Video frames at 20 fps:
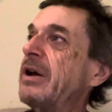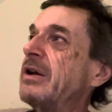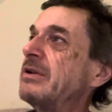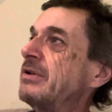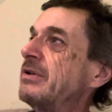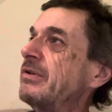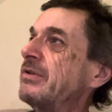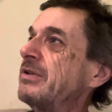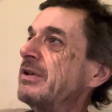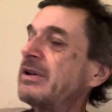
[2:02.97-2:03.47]
I
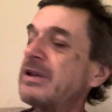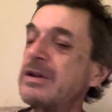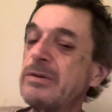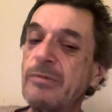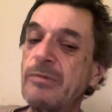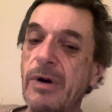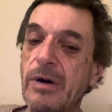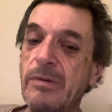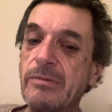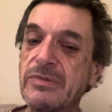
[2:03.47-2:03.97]
don't think in
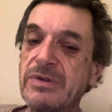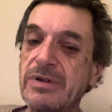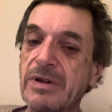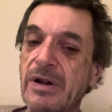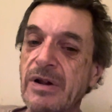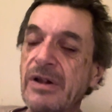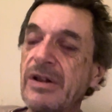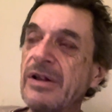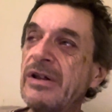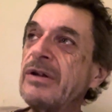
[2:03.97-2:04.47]
bombs
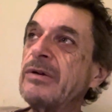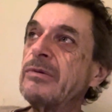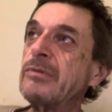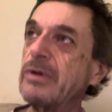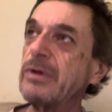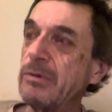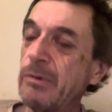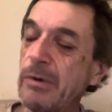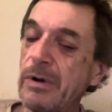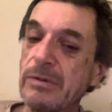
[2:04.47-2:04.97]

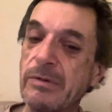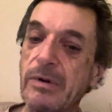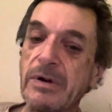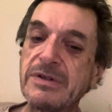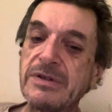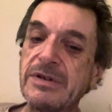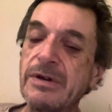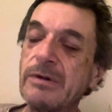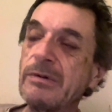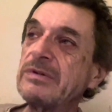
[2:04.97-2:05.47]
with World War Two